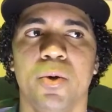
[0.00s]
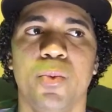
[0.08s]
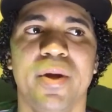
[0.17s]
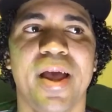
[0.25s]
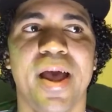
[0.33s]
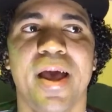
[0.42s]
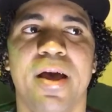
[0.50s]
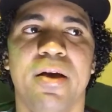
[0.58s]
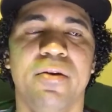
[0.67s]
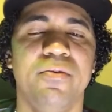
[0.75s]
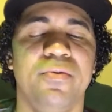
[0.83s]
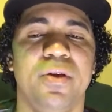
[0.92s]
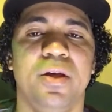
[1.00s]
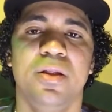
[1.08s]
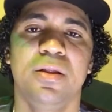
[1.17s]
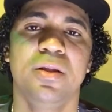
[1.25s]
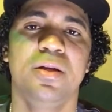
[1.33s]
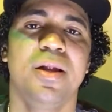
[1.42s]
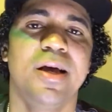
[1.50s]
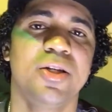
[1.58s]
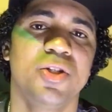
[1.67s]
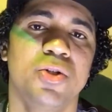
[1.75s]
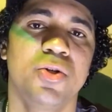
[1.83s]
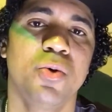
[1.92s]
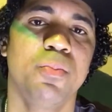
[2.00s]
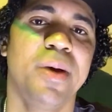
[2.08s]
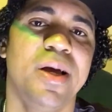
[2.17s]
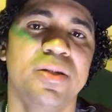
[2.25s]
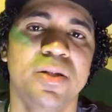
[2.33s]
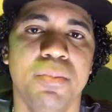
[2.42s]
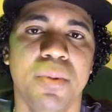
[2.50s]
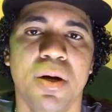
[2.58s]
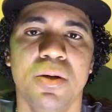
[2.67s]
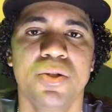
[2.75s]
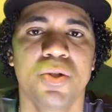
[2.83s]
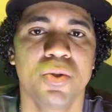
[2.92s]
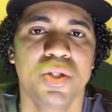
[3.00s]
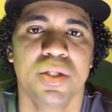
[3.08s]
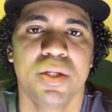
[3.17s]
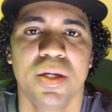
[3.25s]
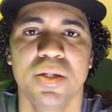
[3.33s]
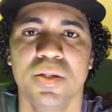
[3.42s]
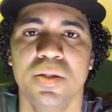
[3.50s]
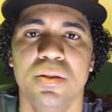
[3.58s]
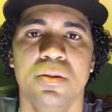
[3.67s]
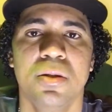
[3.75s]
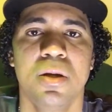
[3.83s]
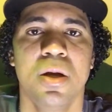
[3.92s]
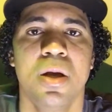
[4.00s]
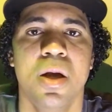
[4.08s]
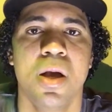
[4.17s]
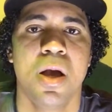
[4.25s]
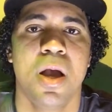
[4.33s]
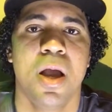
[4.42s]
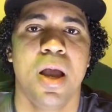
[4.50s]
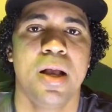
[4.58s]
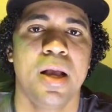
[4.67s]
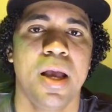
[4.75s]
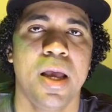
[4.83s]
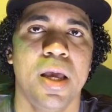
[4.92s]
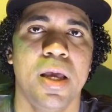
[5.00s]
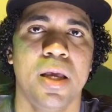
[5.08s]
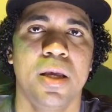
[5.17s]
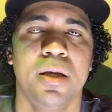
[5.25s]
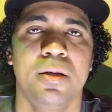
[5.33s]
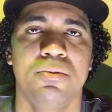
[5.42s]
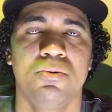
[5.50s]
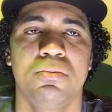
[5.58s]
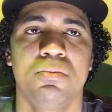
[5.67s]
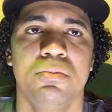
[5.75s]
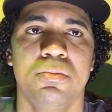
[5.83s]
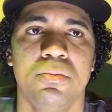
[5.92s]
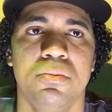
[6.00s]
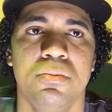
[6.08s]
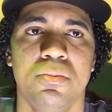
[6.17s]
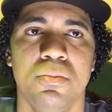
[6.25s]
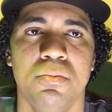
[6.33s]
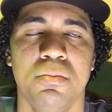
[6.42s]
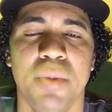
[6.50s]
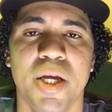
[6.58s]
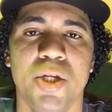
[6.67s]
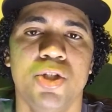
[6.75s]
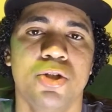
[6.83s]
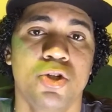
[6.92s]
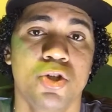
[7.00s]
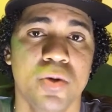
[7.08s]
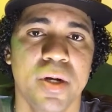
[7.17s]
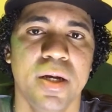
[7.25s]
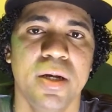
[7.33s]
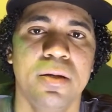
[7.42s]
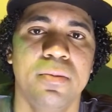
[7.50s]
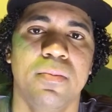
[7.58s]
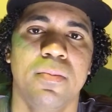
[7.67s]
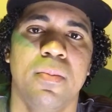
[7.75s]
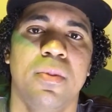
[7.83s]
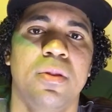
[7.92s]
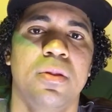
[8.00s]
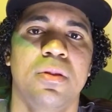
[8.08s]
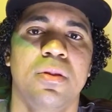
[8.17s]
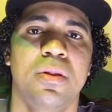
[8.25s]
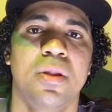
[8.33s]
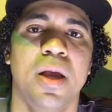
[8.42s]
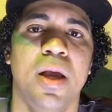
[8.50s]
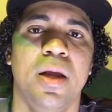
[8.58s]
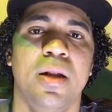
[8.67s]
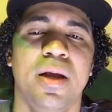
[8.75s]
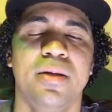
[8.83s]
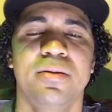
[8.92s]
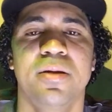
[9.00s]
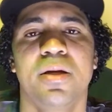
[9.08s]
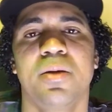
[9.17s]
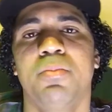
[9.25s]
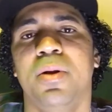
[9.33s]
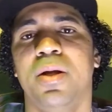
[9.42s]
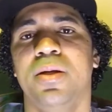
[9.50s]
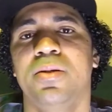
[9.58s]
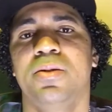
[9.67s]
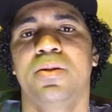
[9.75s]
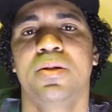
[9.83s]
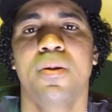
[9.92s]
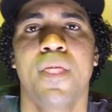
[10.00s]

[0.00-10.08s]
we have in the National Basketball Association a major trade that had taken place